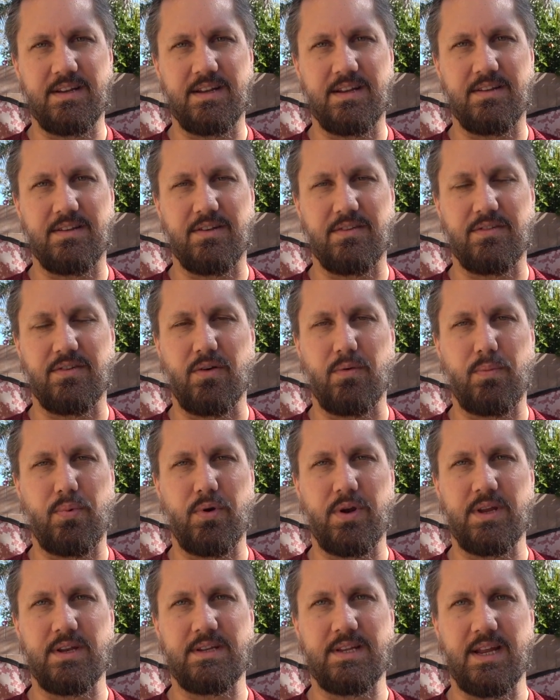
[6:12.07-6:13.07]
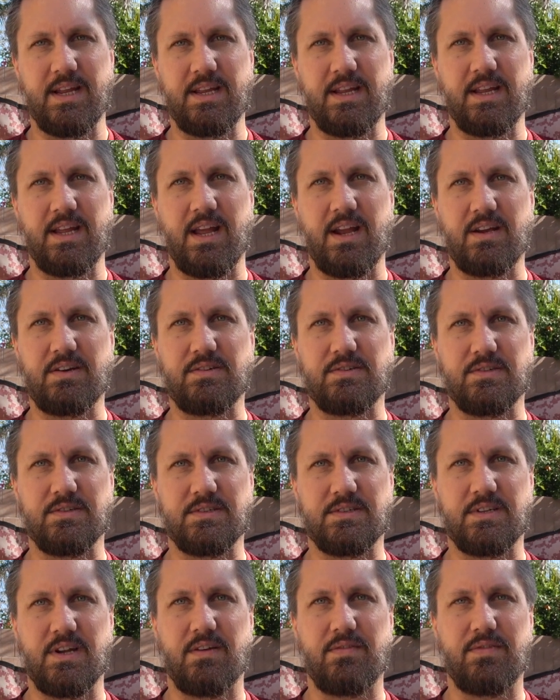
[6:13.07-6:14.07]
And there's no point in taking extra
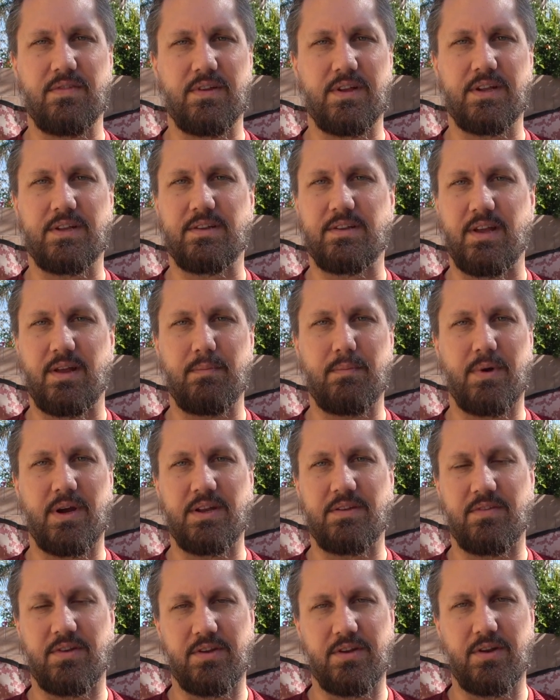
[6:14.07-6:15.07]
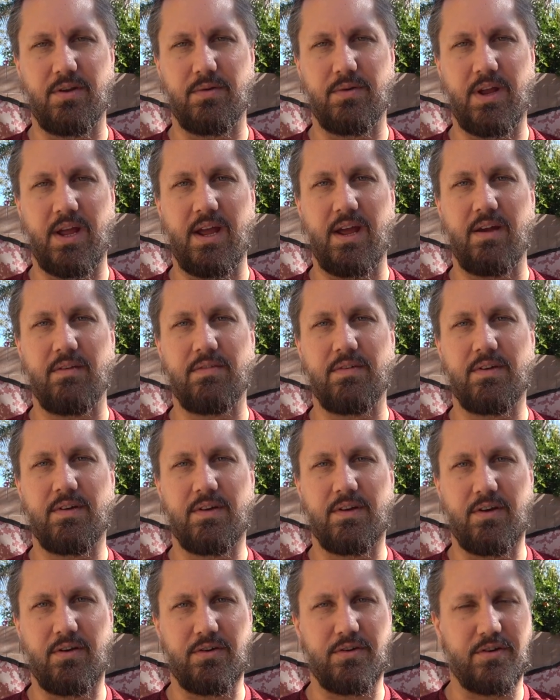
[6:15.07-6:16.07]
stuff like 10 bikes that you don't have
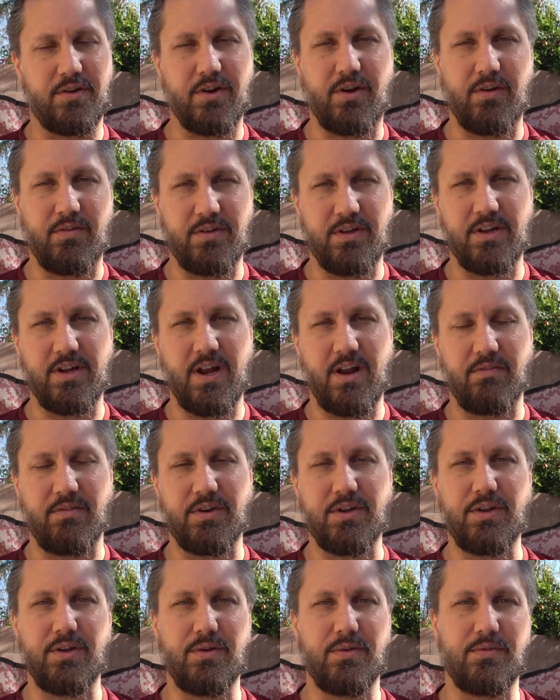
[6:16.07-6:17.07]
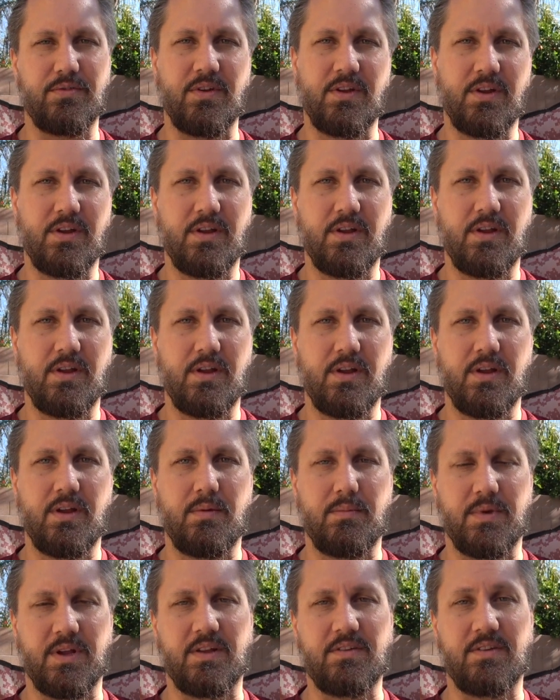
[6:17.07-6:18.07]
or you never use,
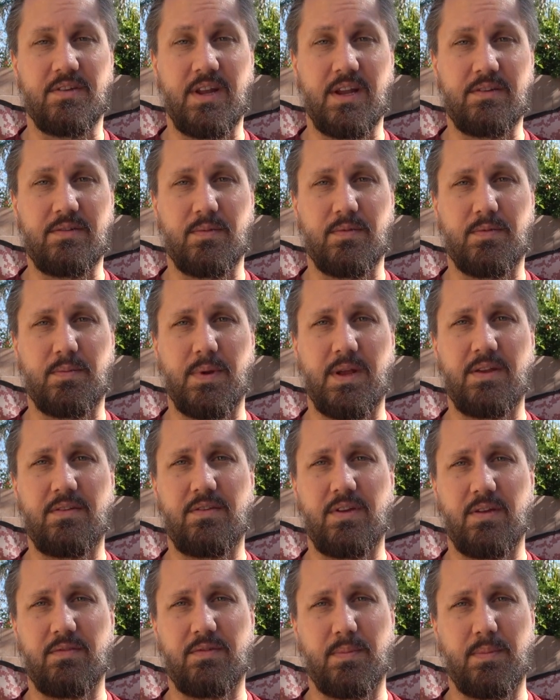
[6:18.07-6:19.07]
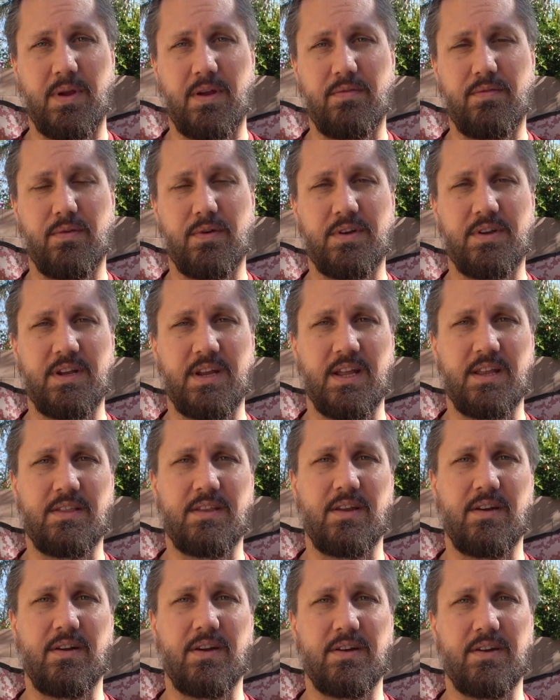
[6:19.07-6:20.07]
because it takes up space. You have to pay for it to get
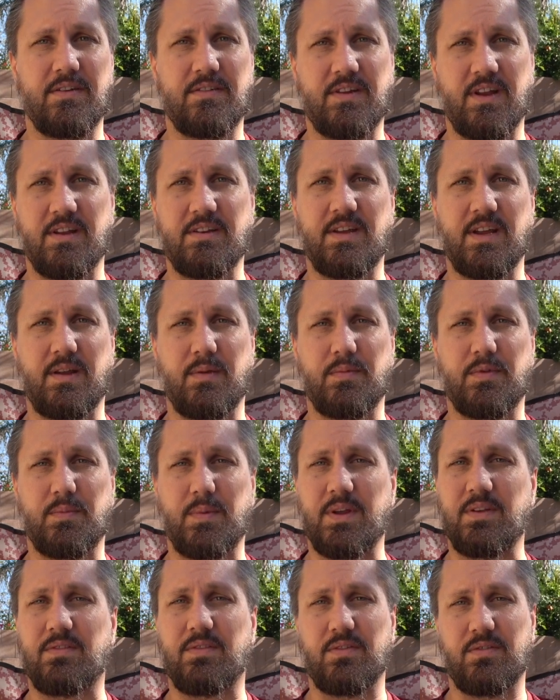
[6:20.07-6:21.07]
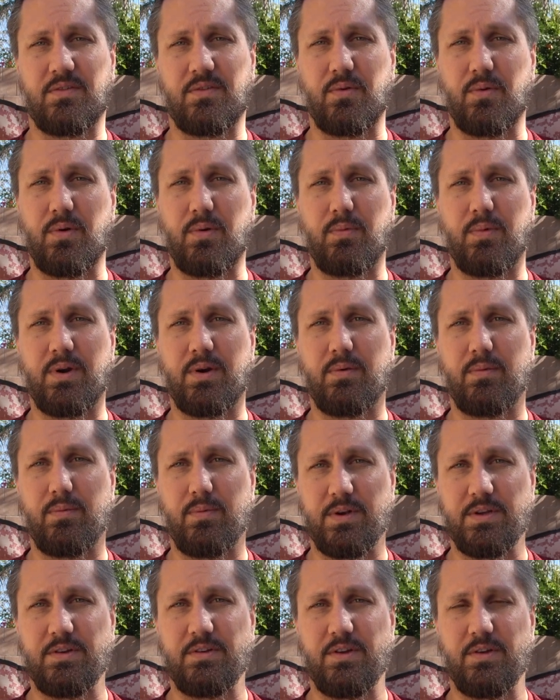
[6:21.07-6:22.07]
there, and it's going to take up space to store
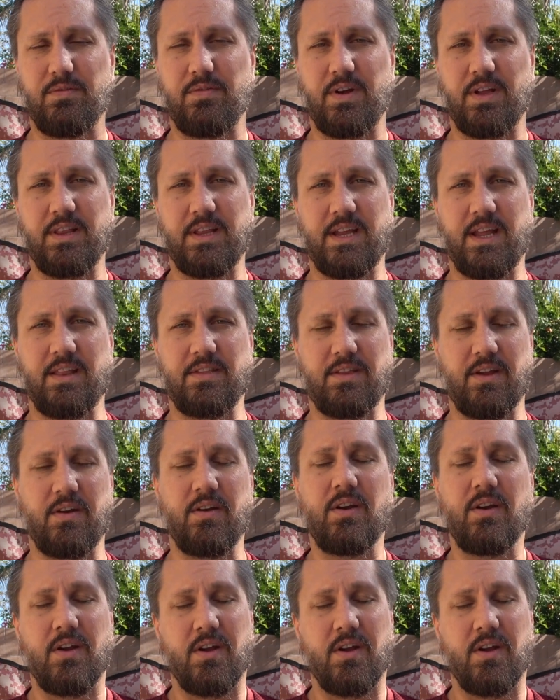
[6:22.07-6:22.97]
when you do finally get there.